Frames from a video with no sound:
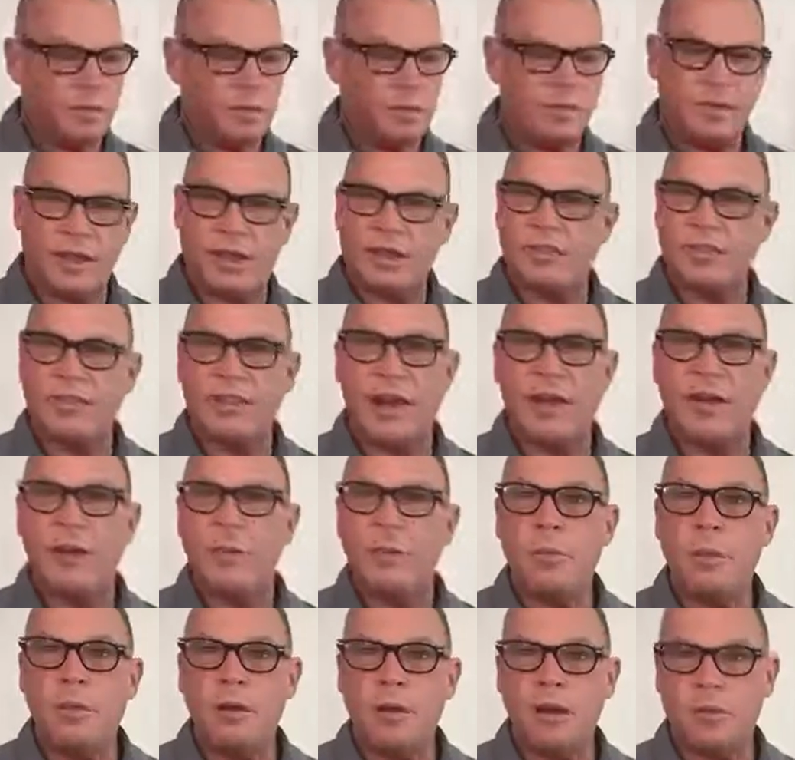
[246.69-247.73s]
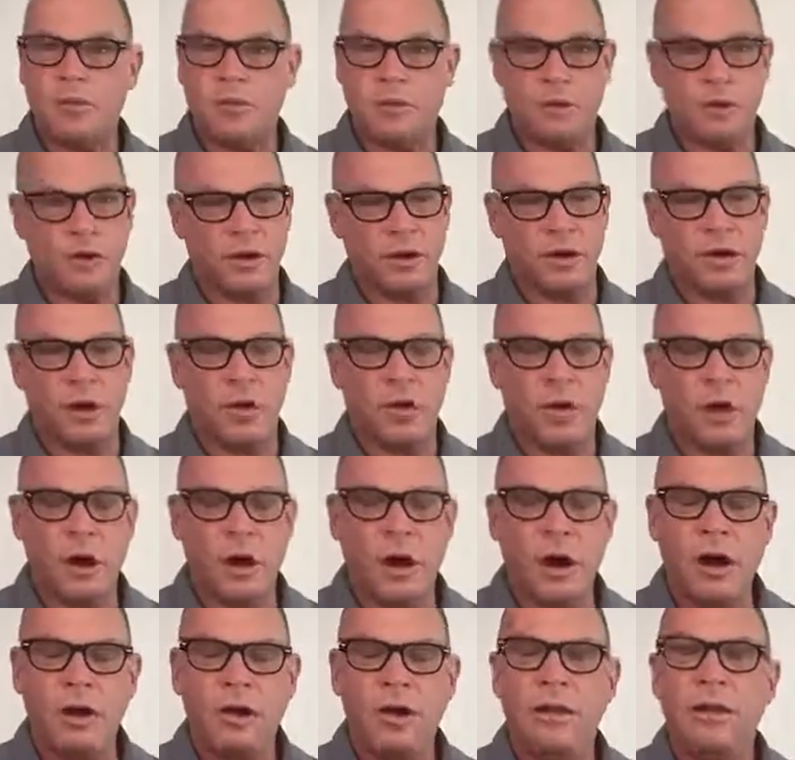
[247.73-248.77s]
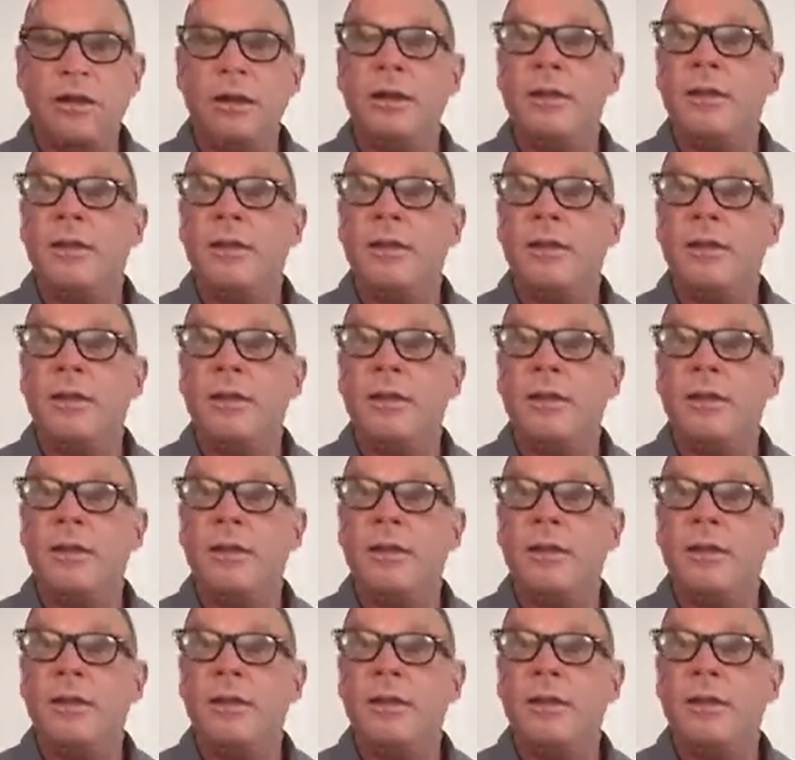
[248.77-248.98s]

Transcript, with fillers: we say Saturday morning if you're gonna go hard.